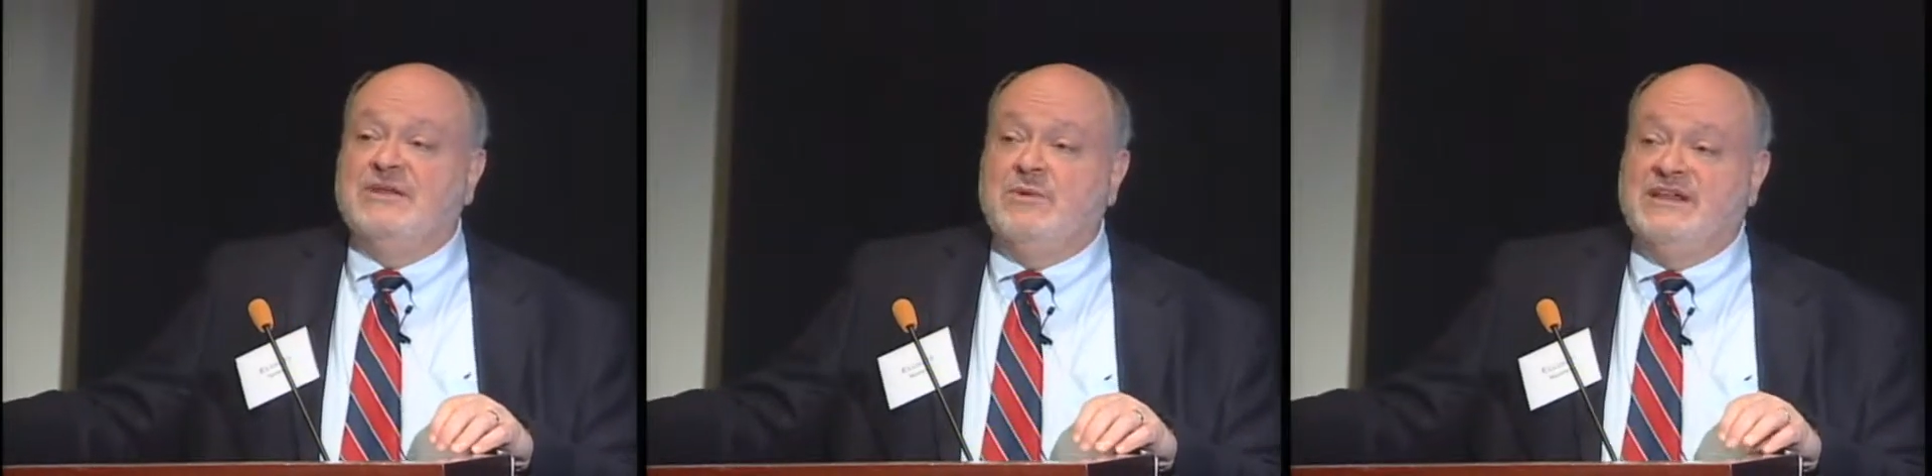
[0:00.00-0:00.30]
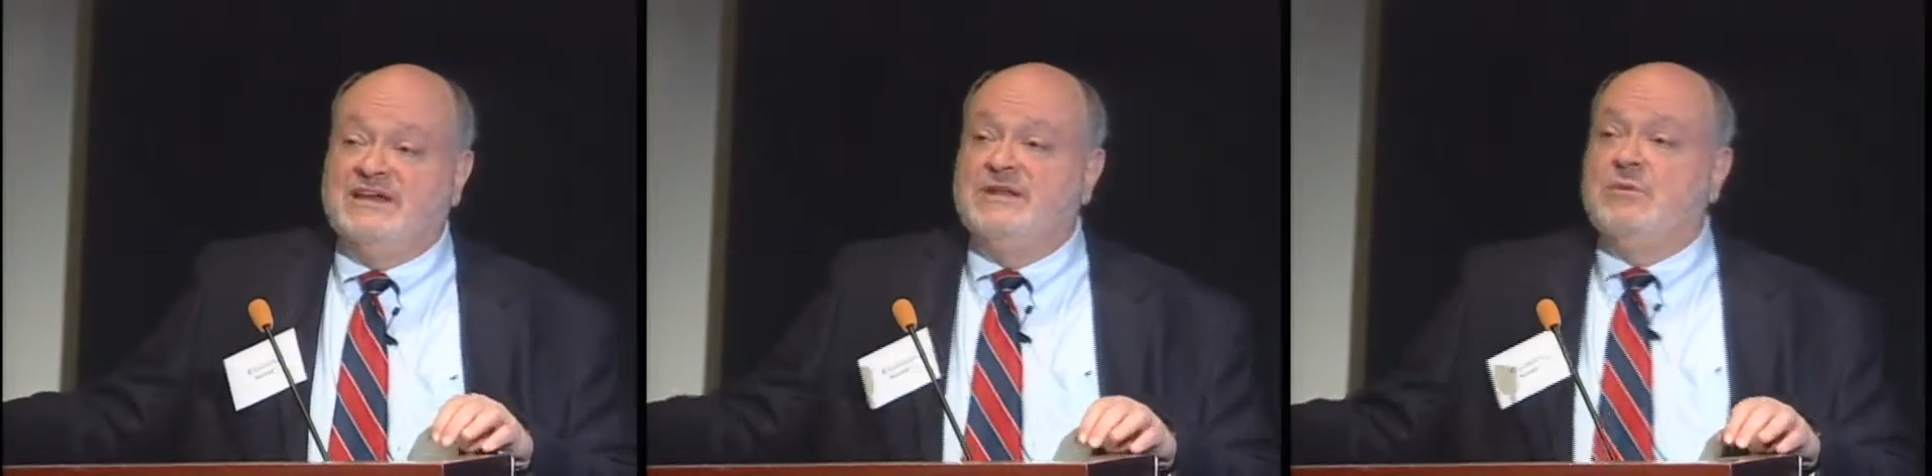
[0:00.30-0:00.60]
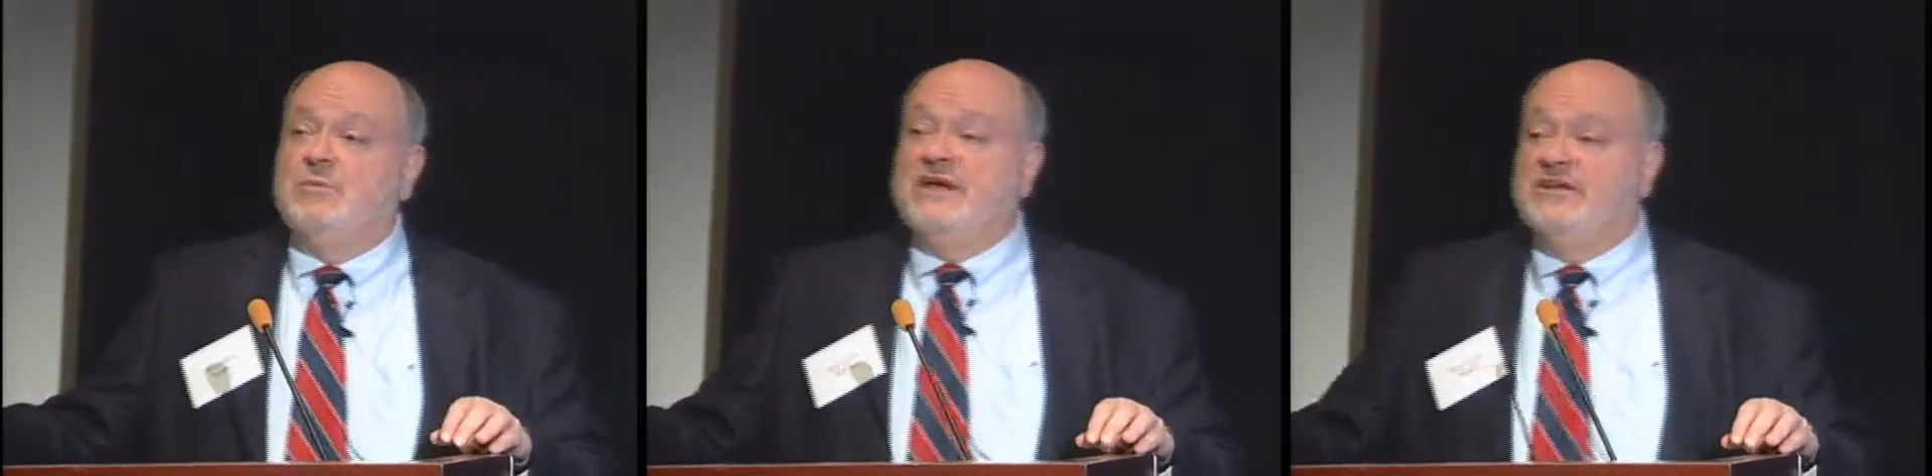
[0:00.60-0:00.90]
that we did
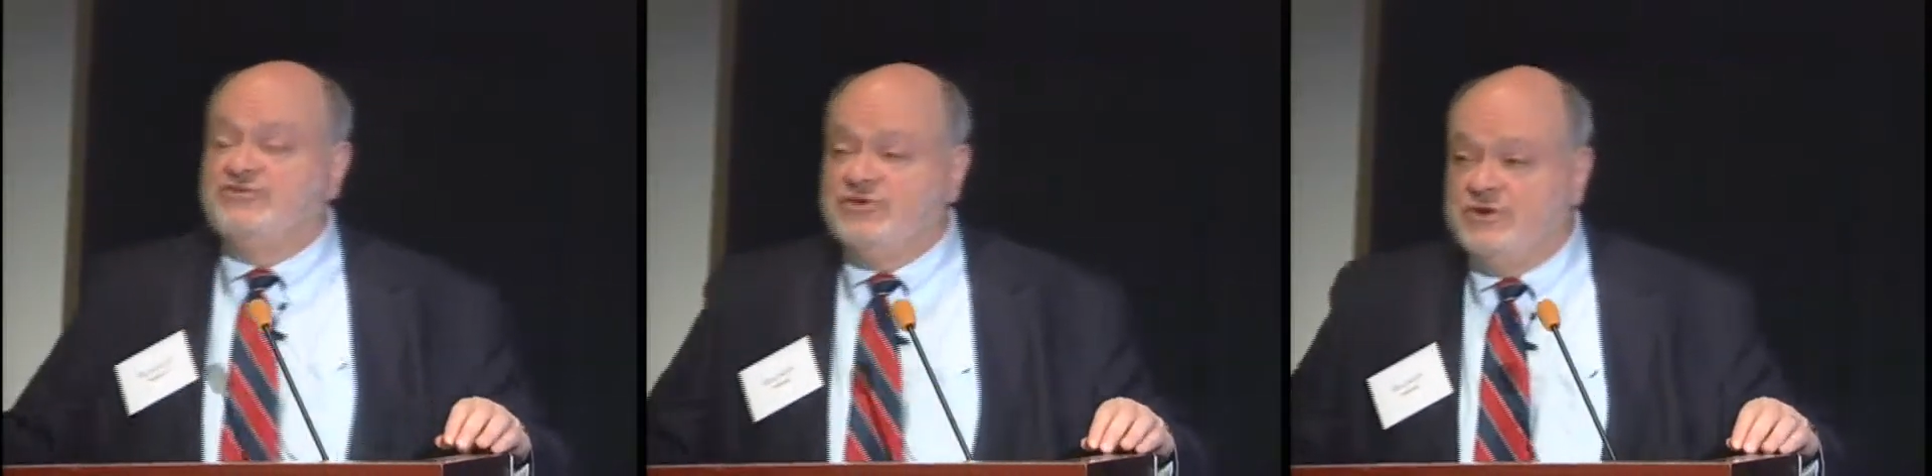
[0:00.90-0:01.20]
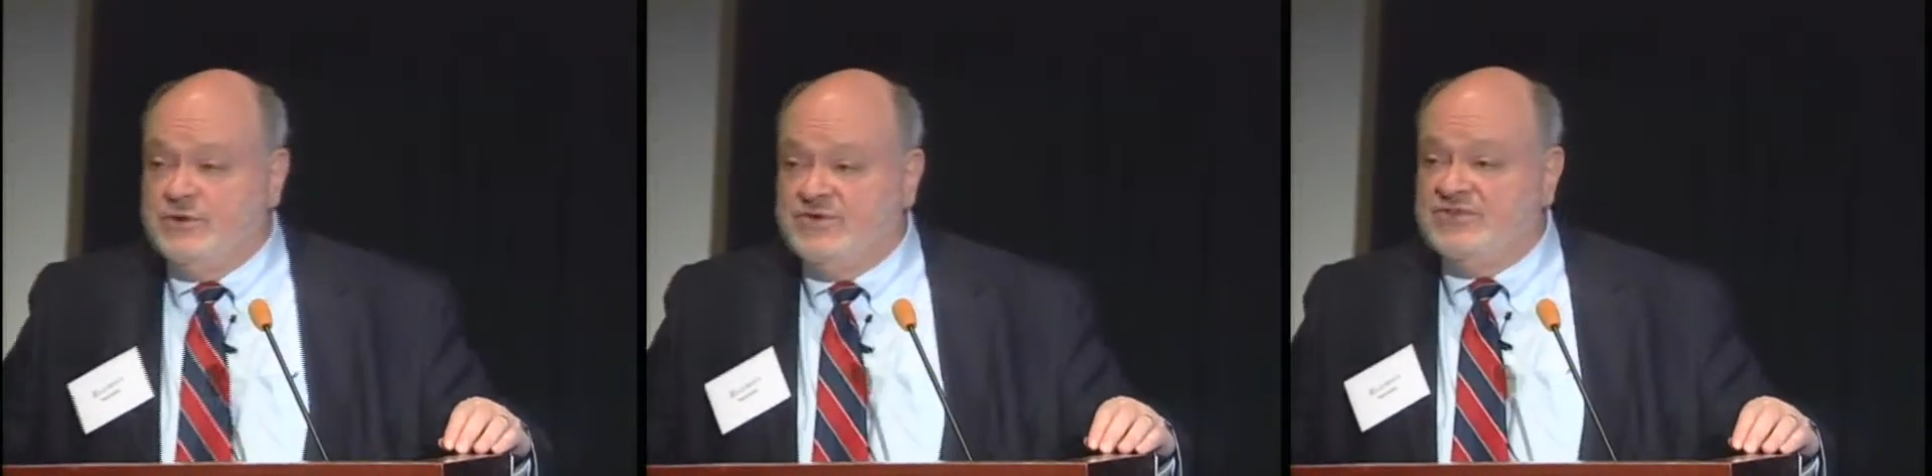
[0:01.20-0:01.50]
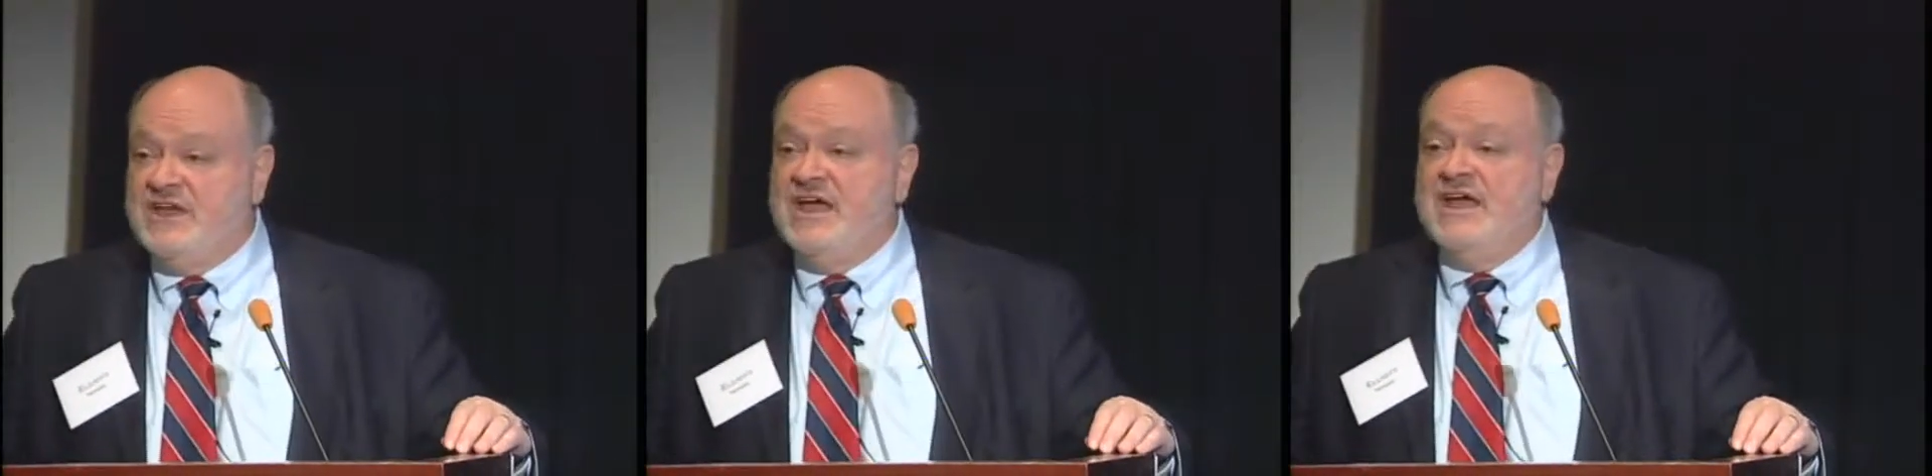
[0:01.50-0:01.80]
when we introduced